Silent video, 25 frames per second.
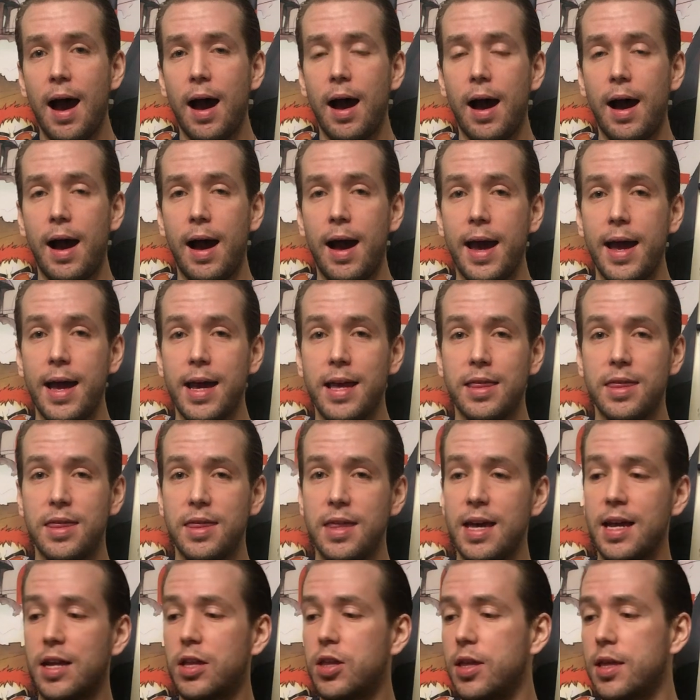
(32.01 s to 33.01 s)
I
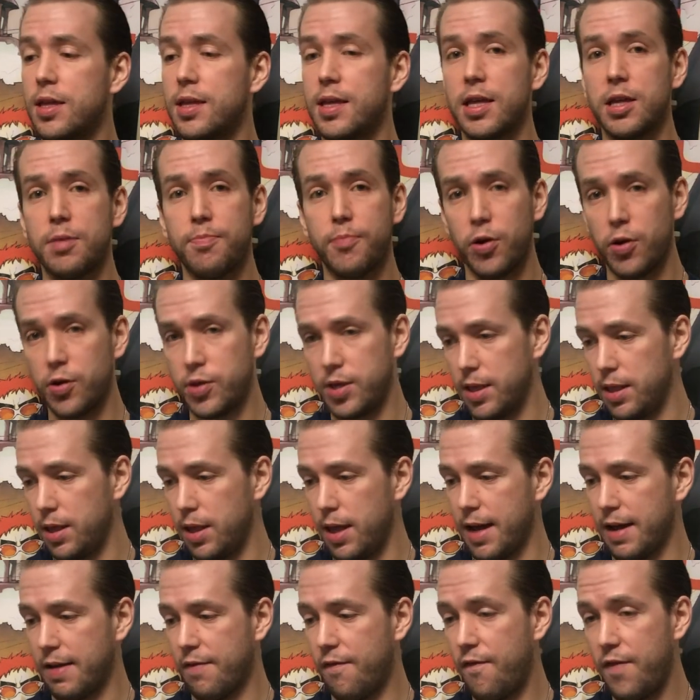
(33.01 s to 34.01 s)
think, does this person
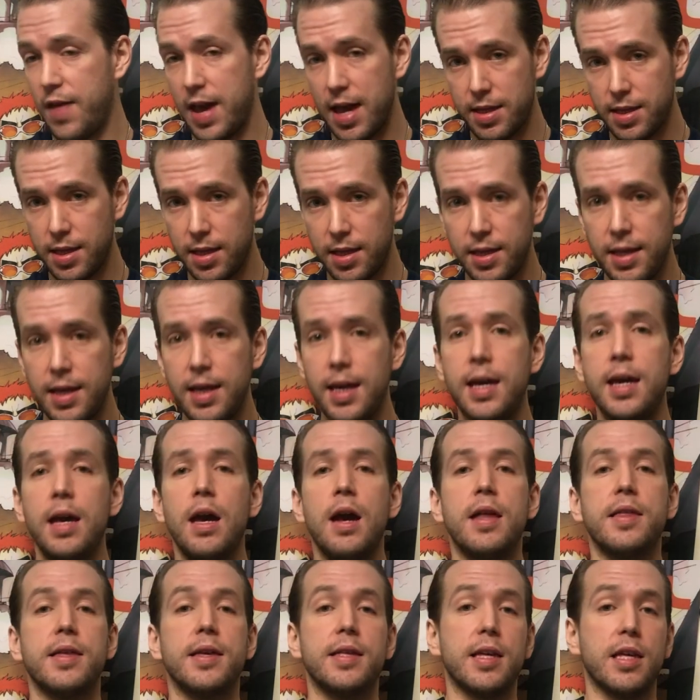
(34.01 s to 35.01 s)
like
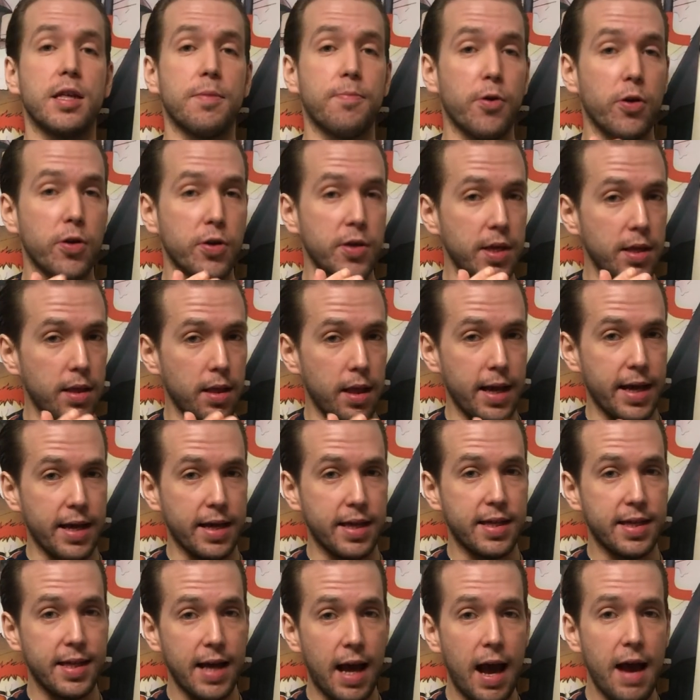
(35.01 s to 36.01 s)
fantasy? Does this person like
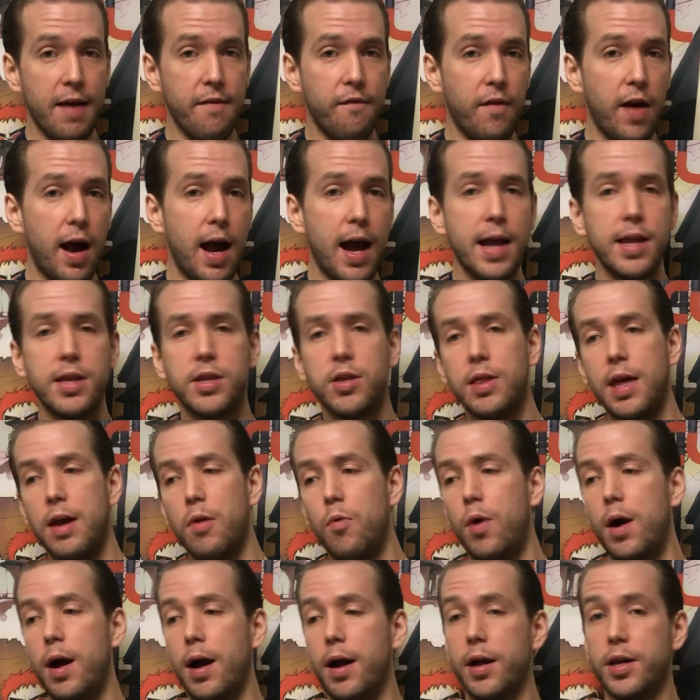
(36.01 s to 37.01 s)
sci-fi? Do they
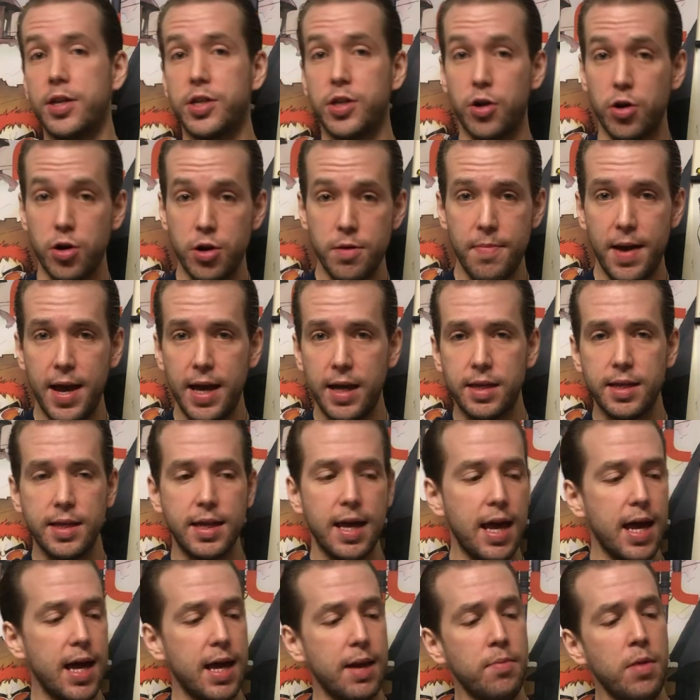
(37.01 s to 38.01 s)
want a turn-based
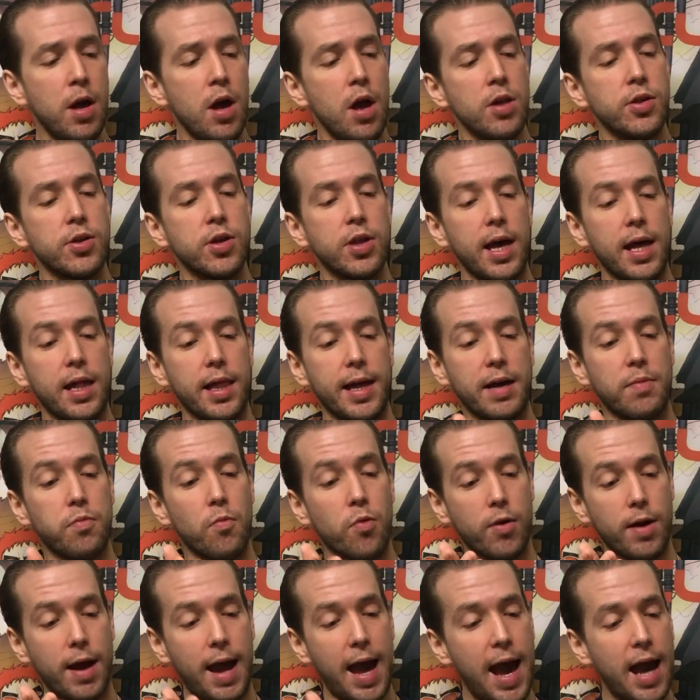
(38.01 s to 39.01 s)
game? Do they like
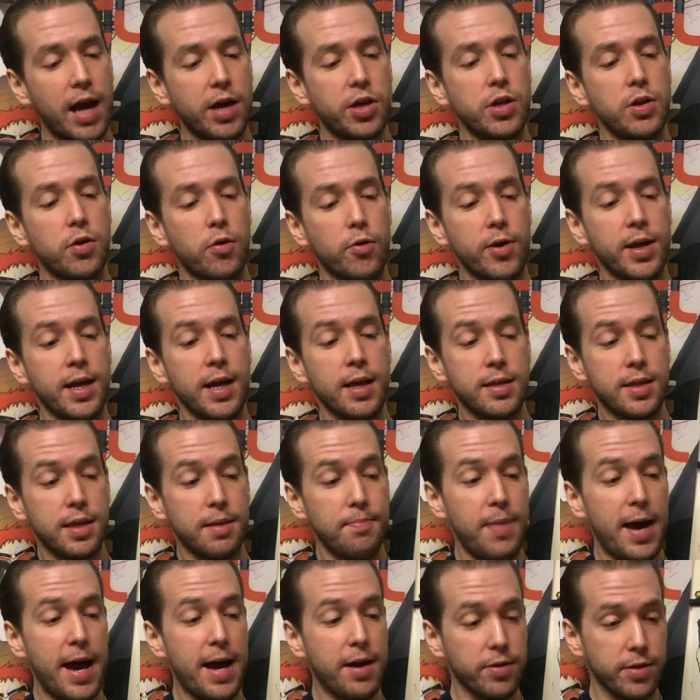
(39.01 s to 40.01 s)
more
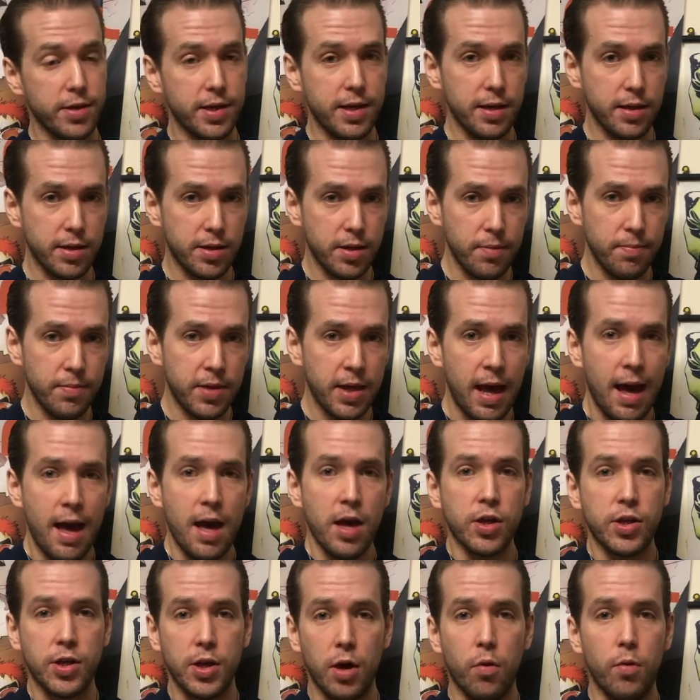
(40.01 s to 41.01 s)
action-oriented battle systems?
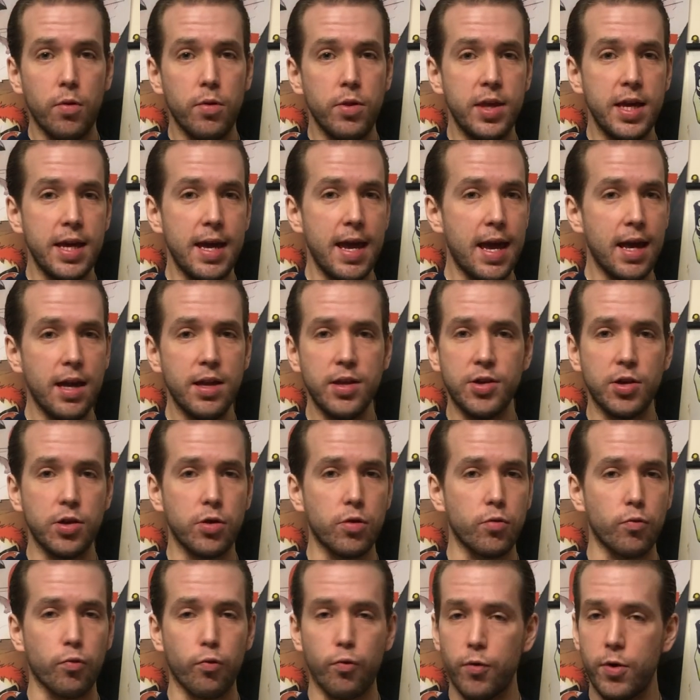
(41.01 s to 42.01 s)
So the
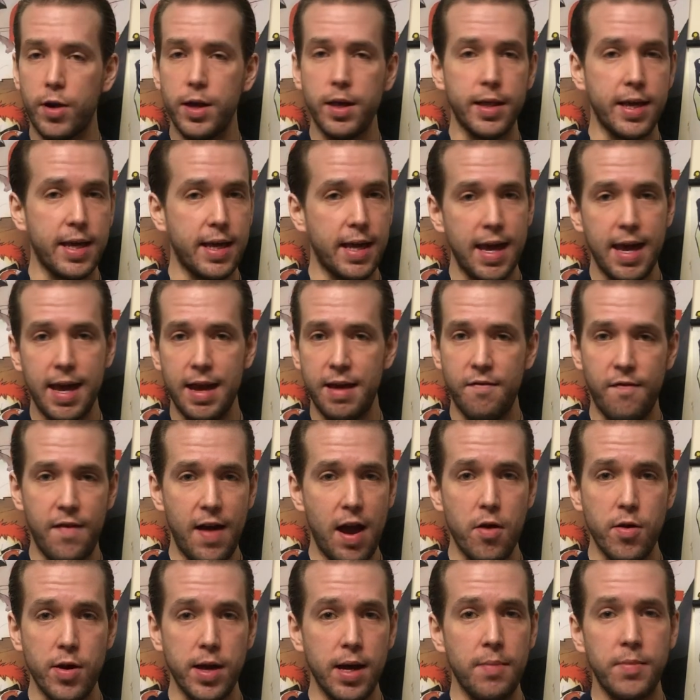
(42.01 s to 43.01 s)
answer really can
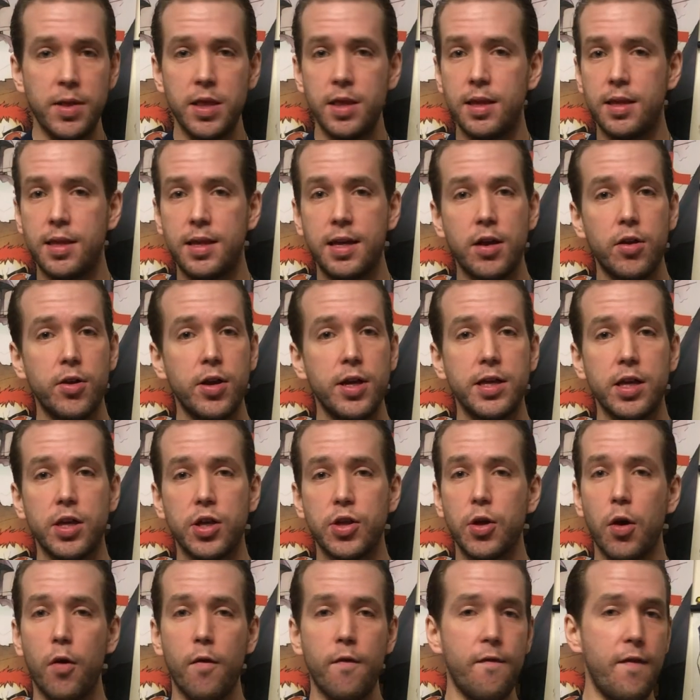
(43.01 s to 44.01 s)
vary. I mean, the series is
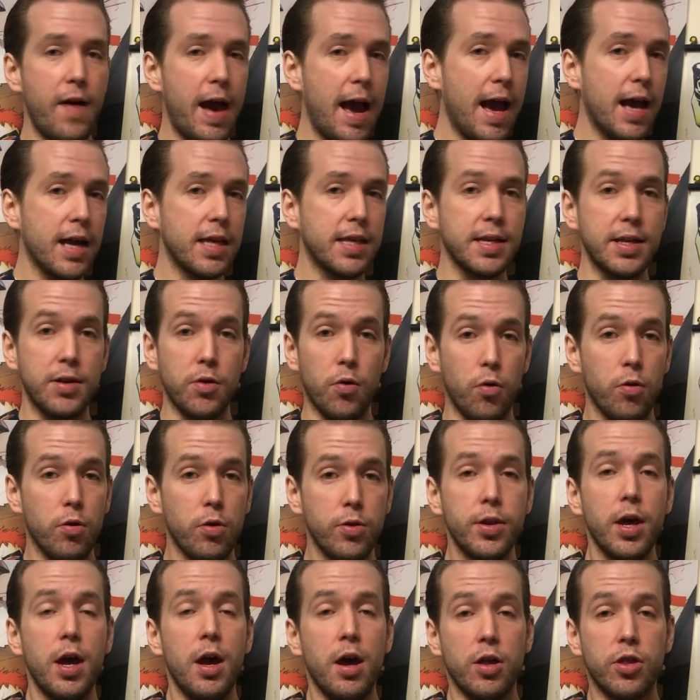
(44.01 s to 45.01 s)
so vast and
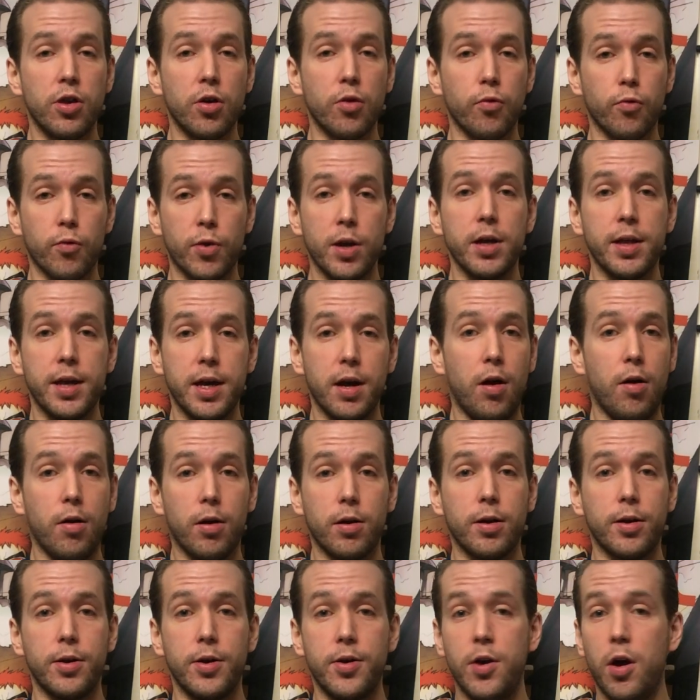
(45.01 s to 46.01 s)
old, there really
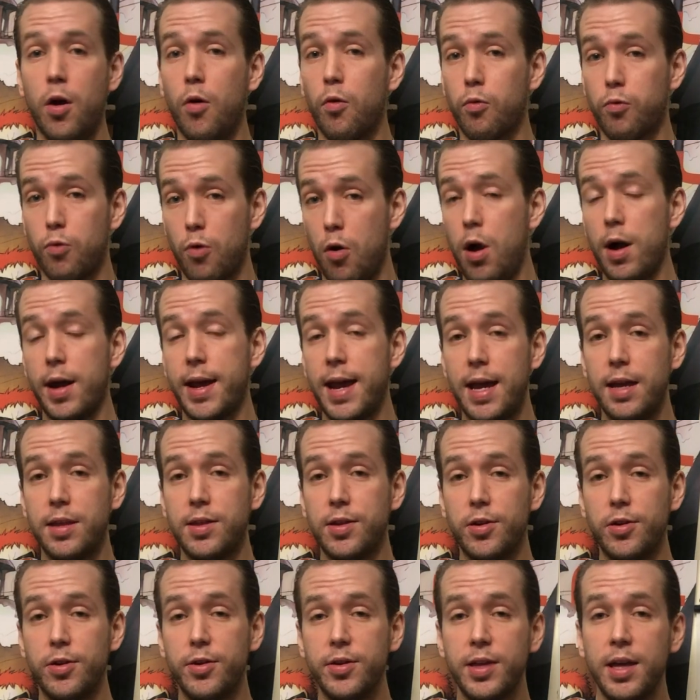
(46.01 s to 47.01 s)
are no wrong
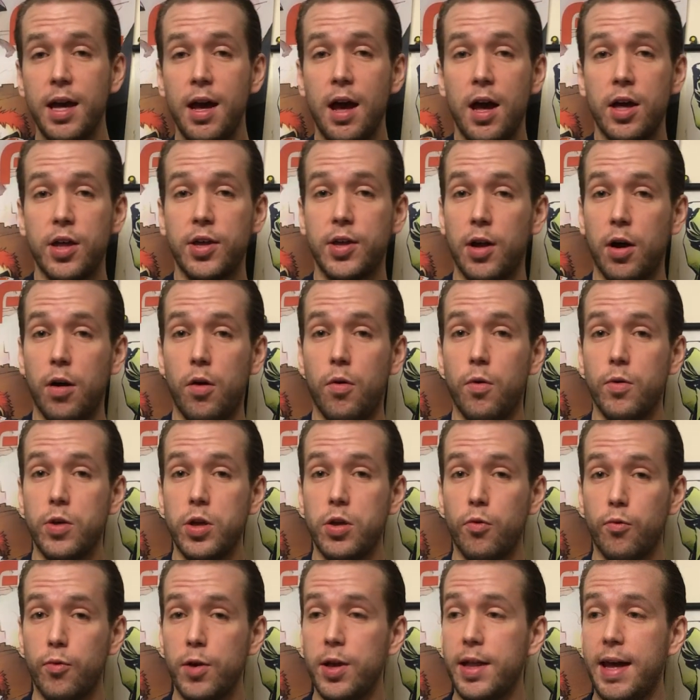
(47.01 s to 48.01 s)
answers. So
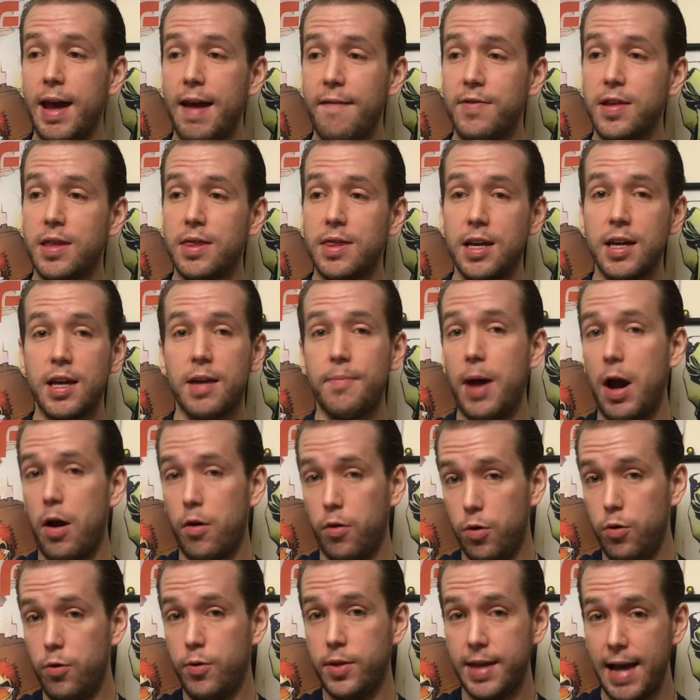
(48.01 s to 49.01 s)
you really have to think about
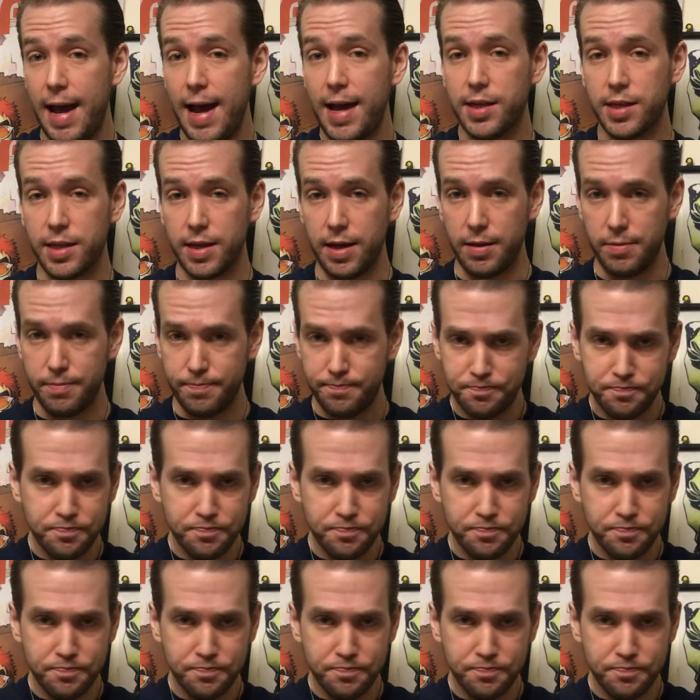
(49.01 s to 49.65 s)
who is asking.